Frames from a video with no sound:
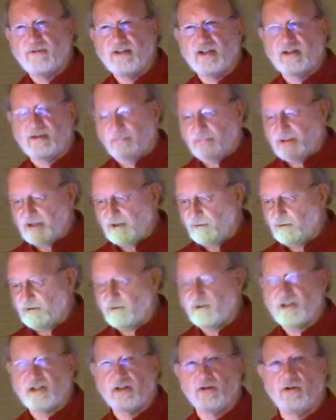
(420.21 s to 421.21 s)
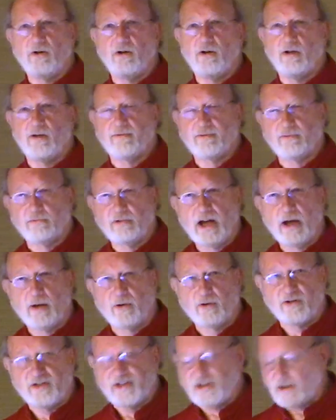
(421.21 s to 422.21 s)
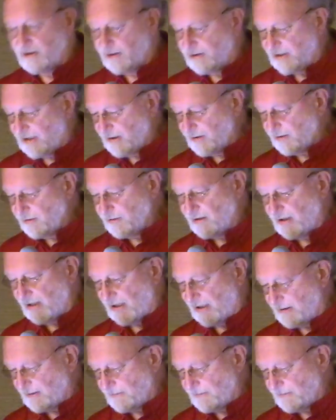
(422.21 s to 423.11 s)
the computers and all of the routers on the internet.